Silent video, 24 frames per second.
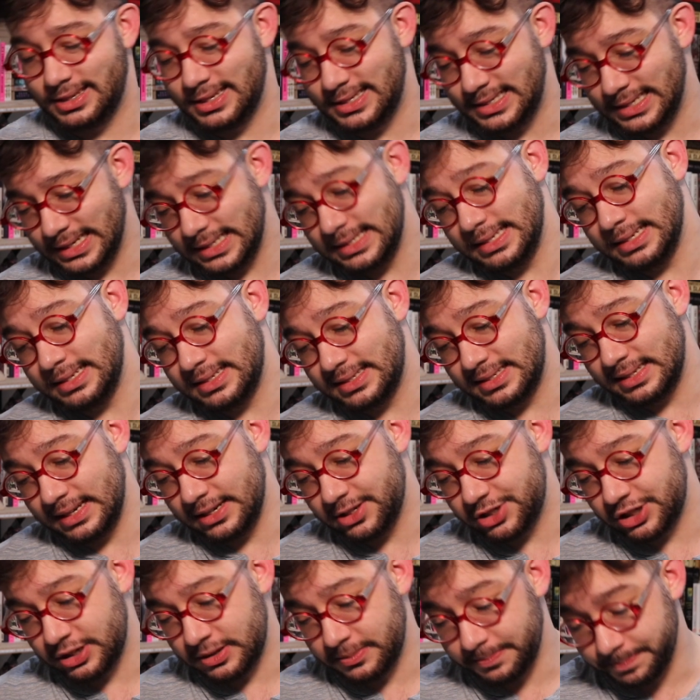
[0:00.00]
Sixth
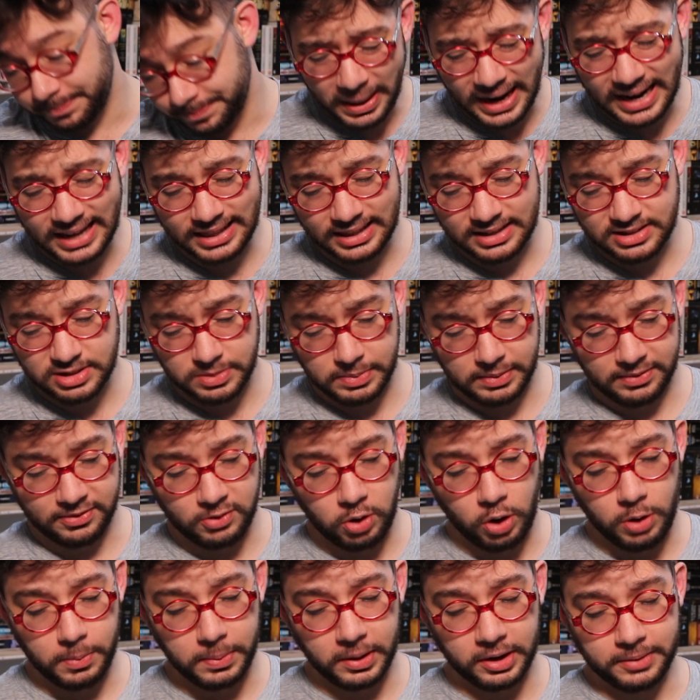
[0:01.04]
Extinction by Elizabeth
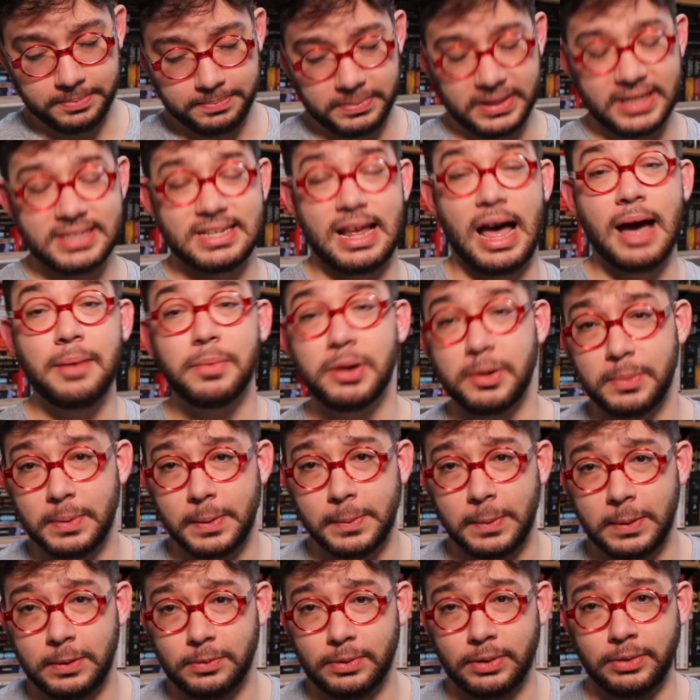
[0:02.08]
Colbert, because I'm going to be
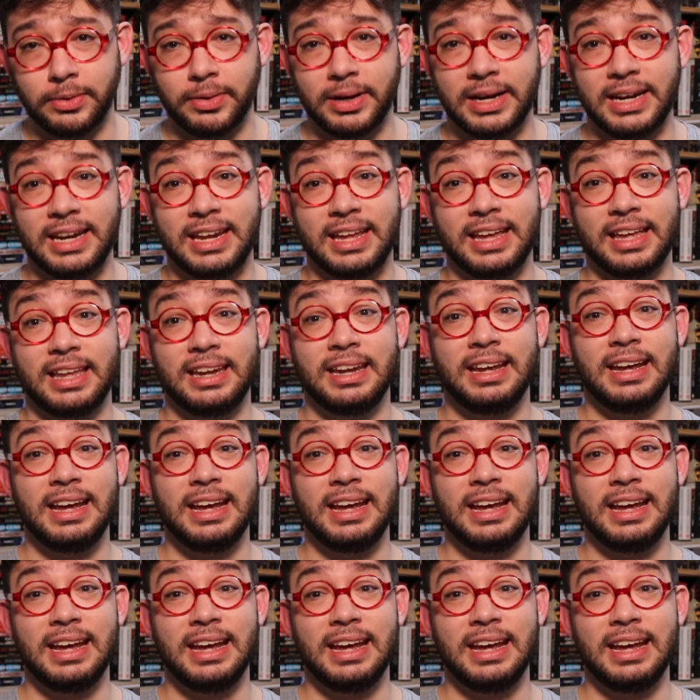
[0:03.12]
rereading it